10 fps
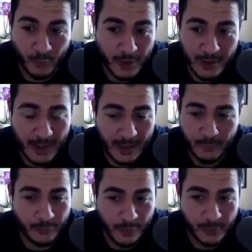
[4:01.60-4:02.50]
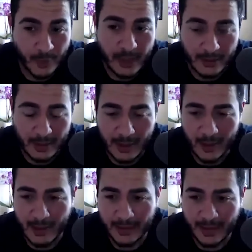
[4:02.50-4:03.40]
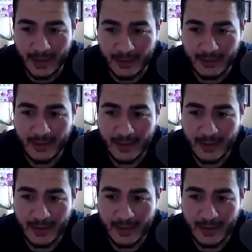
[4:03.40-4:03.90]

one, I would run away. And